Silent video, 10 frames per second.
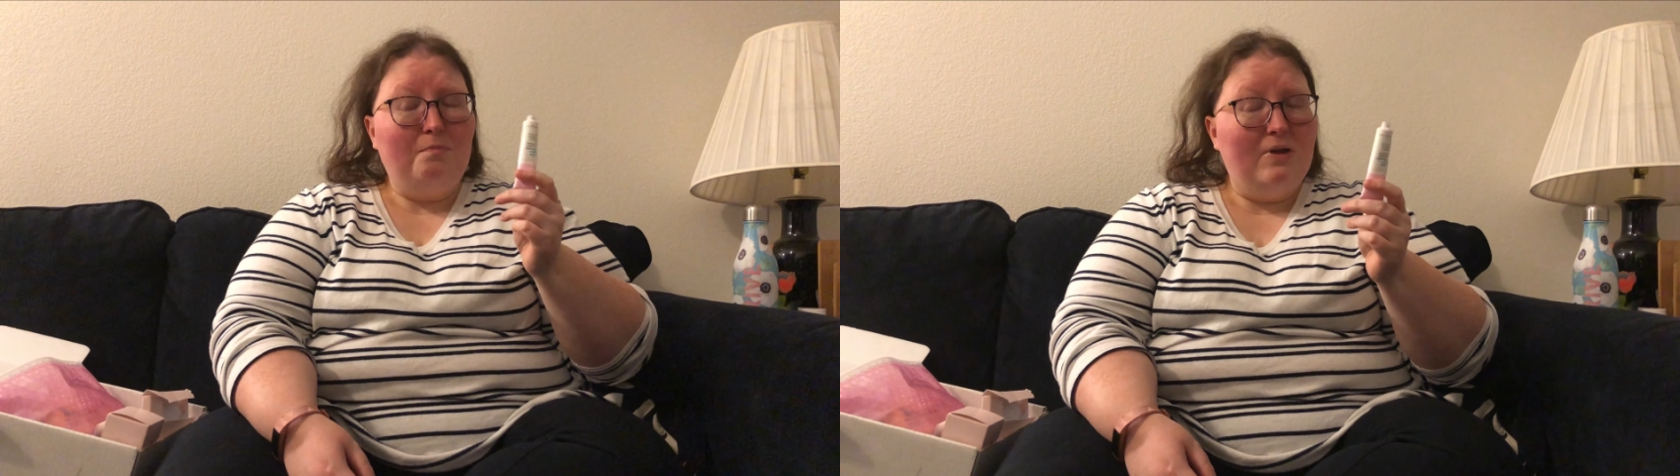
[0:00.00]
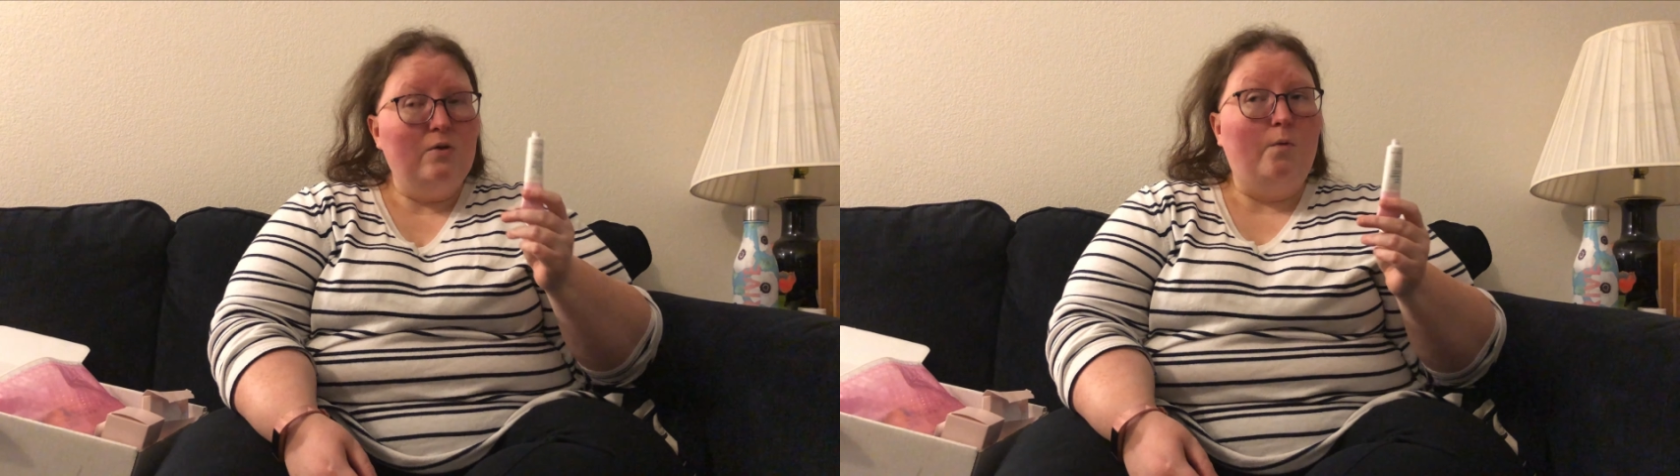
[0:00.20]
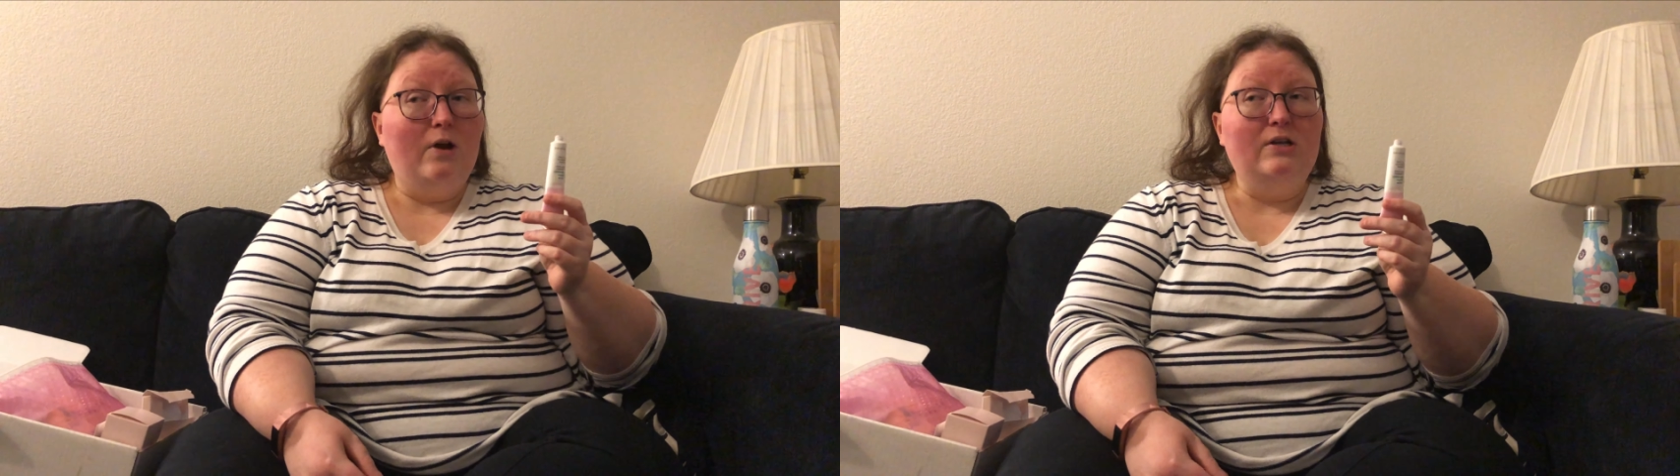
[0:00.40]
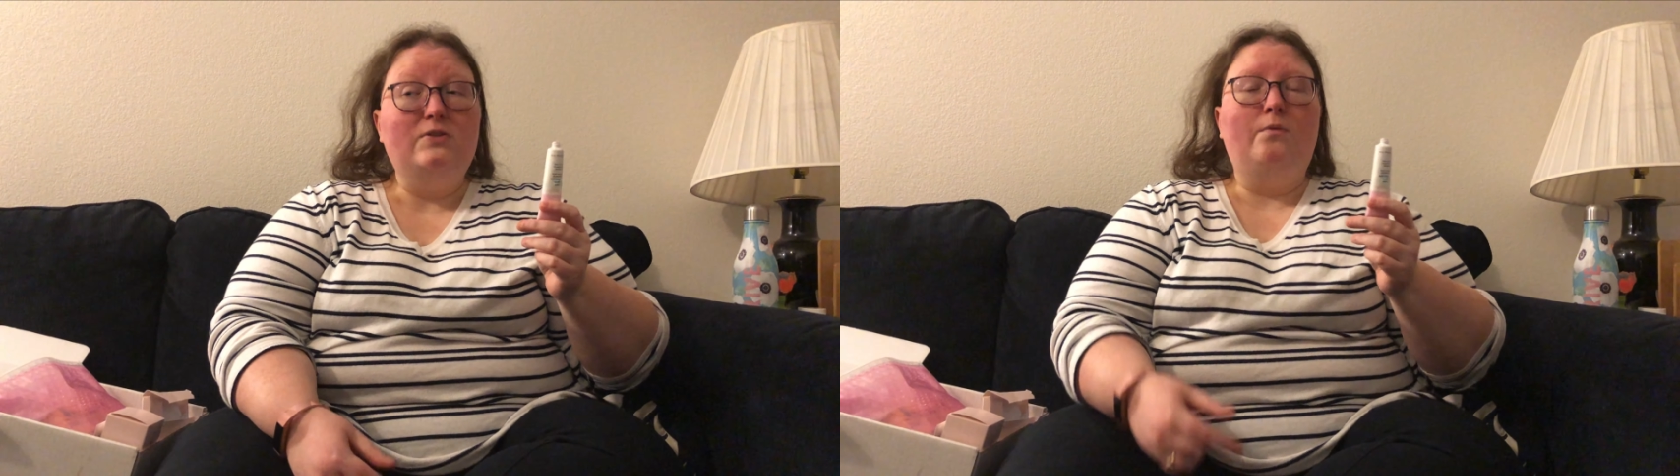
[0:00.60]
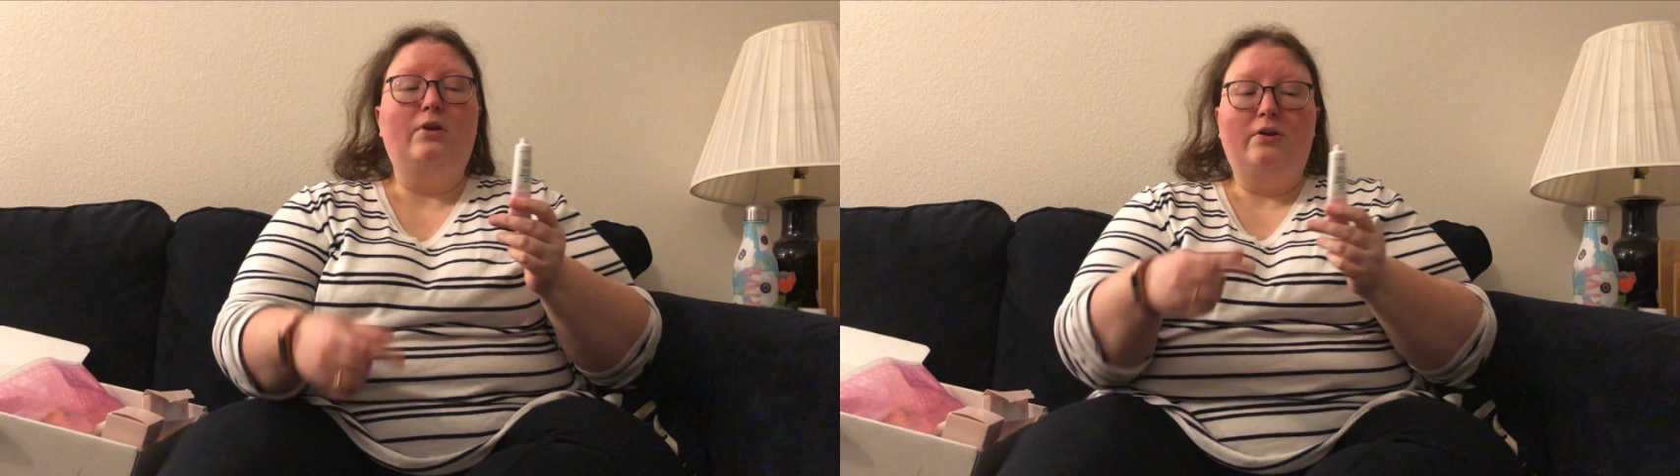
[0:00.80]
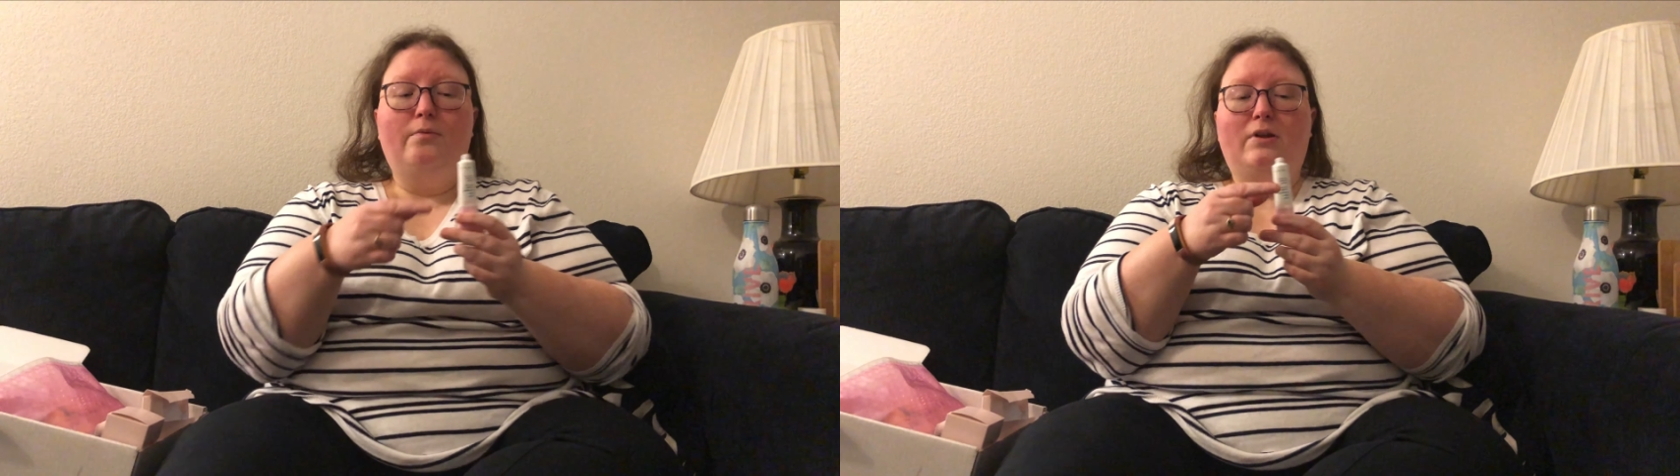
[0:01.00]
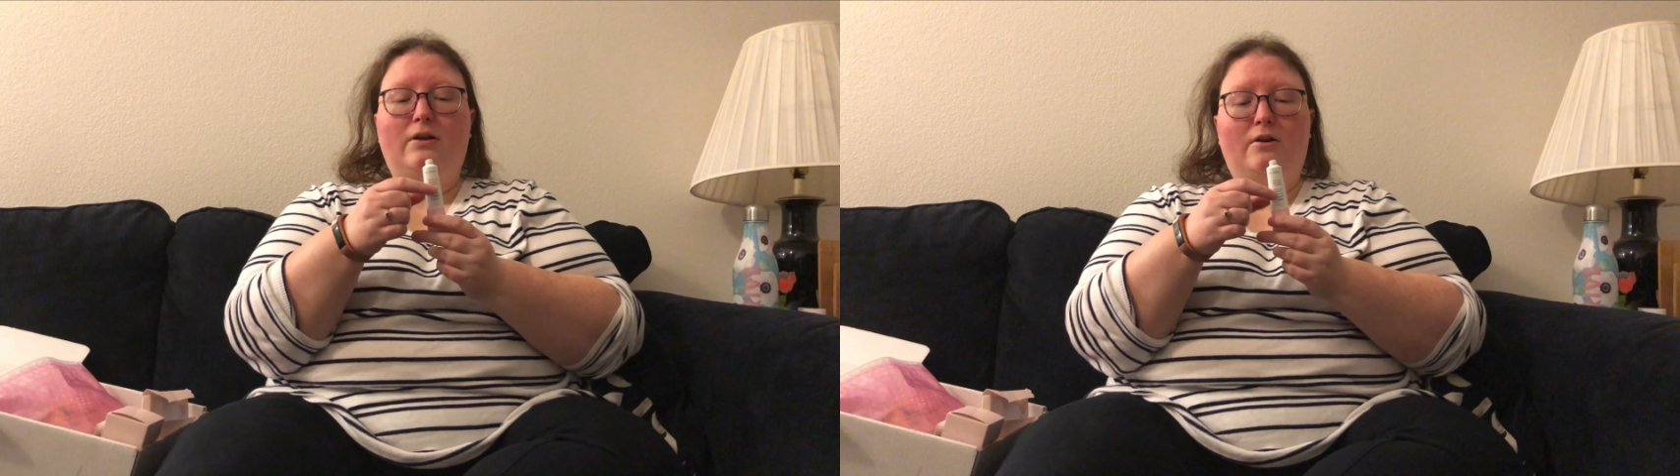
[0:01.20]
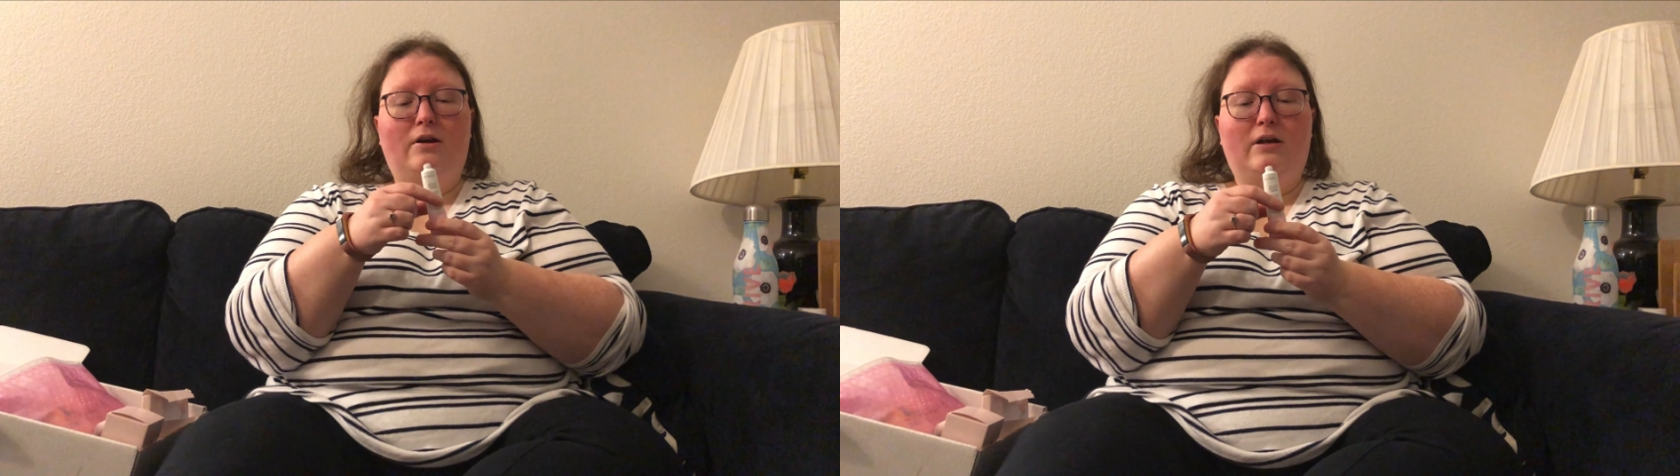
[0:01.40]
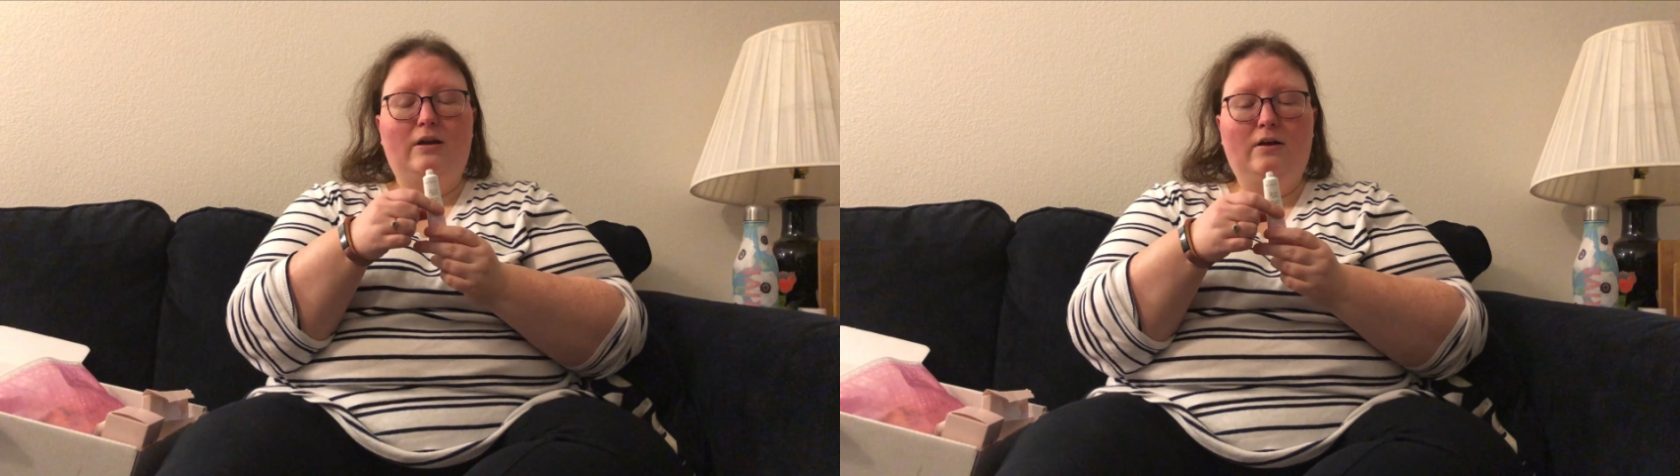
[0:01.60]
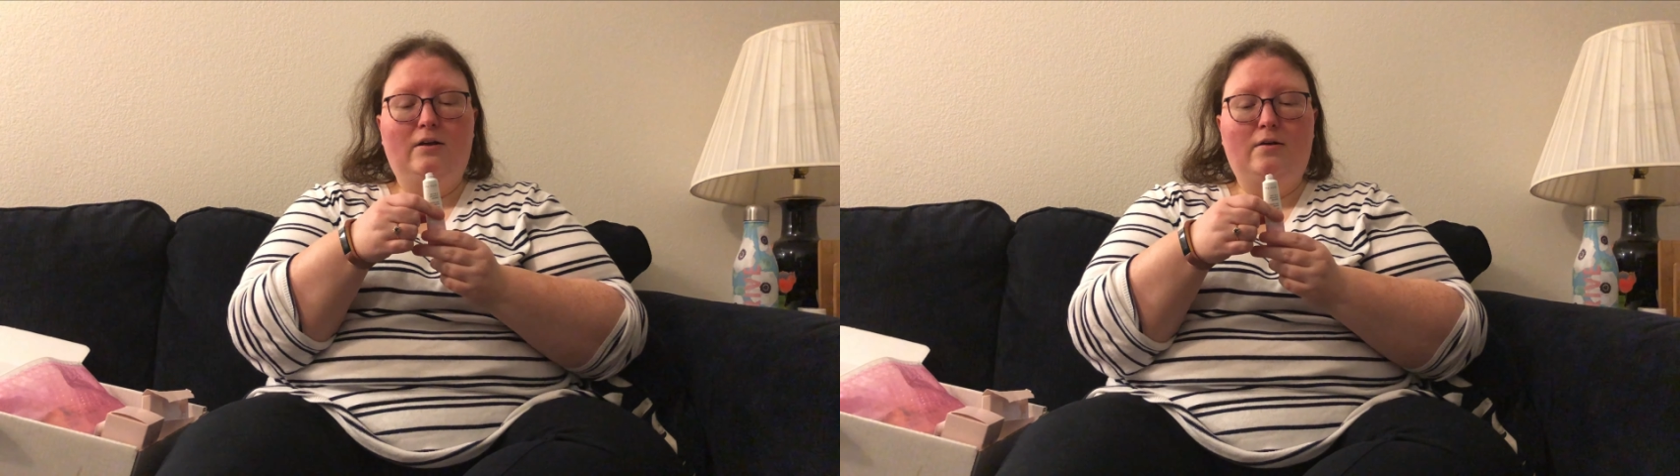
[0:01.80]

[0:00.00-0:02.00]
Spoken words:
Mint one is really good,